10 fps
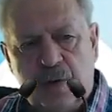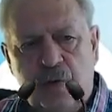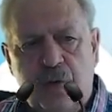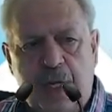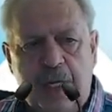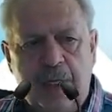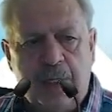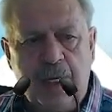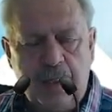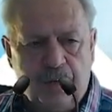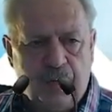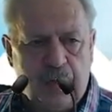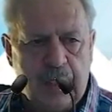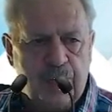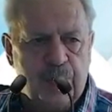to the end date for
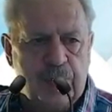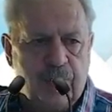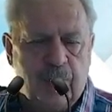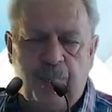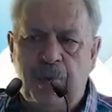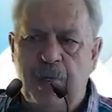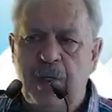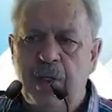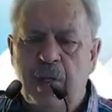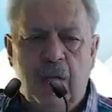that specific period.